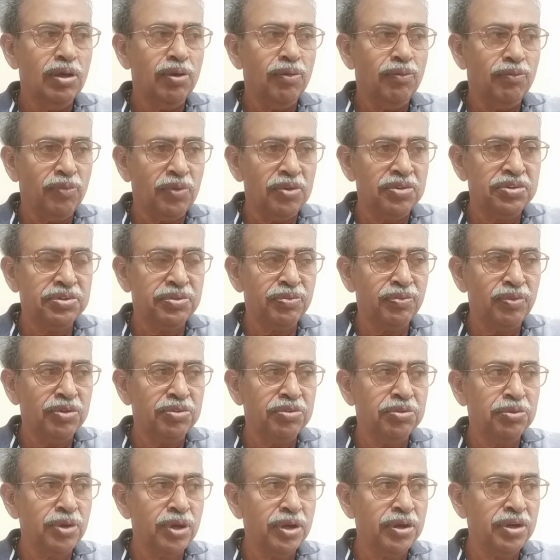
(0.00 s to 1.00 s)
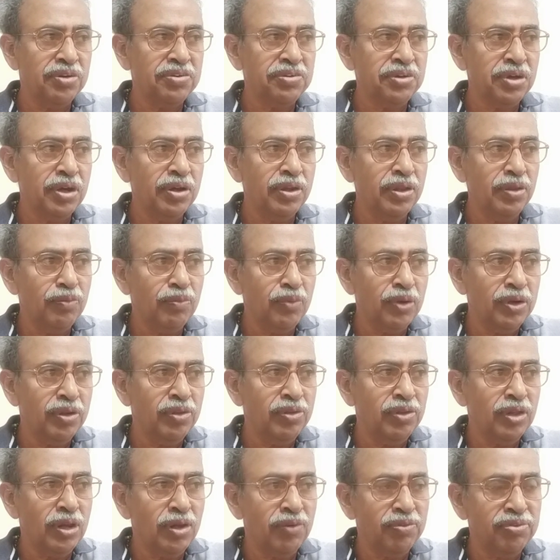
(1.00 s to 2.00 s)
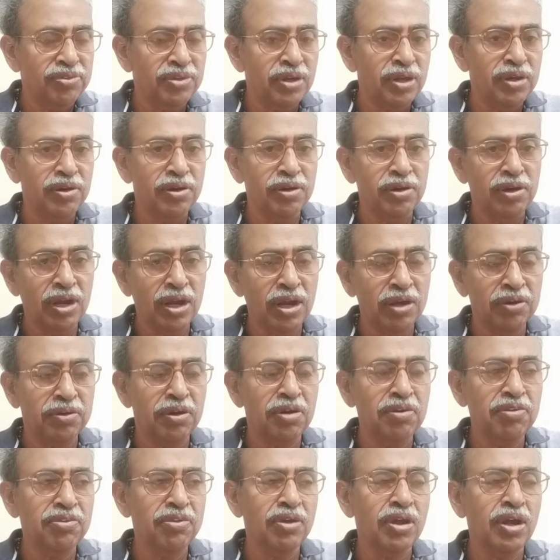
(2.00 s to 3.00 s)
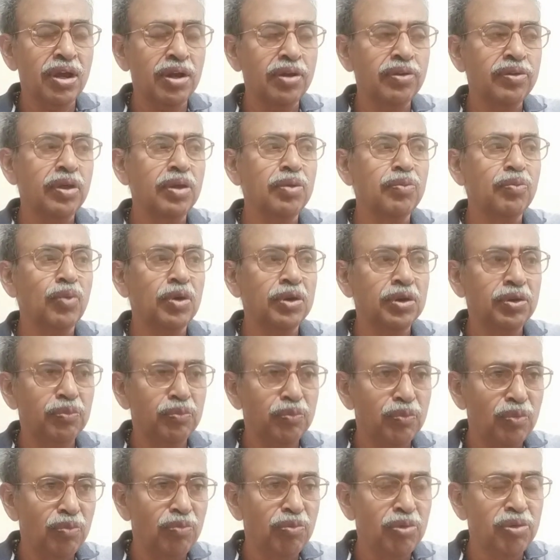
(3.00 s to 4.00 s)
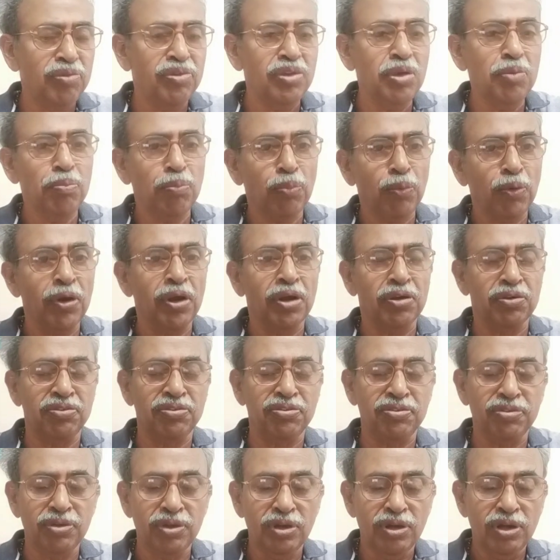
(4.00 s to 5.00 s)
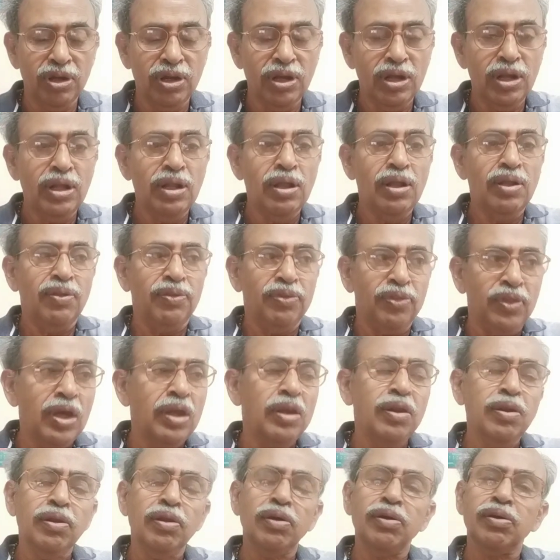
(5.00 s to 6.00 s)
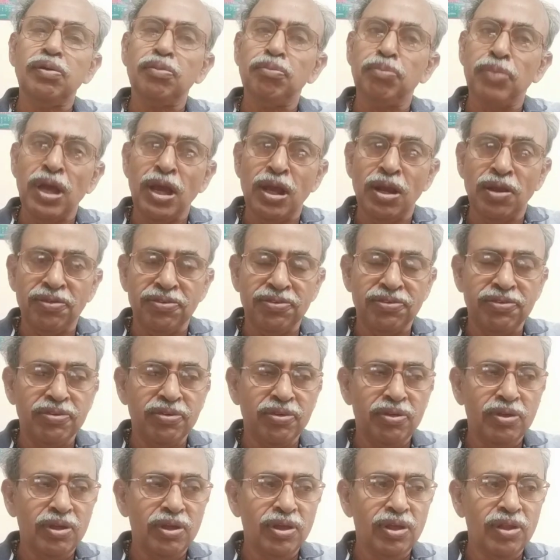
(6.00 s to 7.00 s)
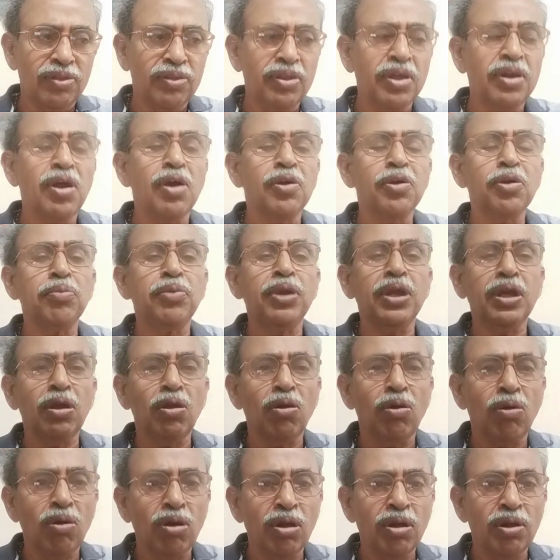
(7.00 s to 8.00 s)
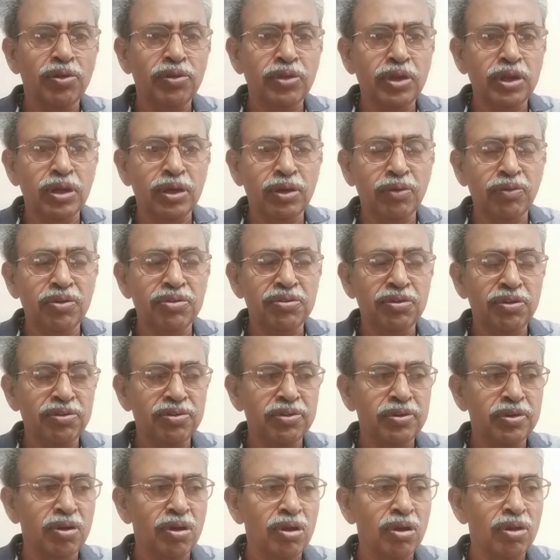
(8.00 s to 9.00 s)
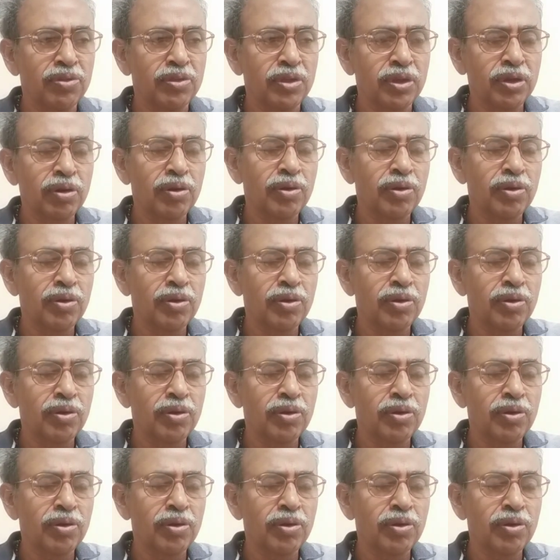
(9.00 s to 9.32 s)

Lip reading: First one should understand what is the left side reactants and then what will be the products. Then balance. Then automatically all other equations and all other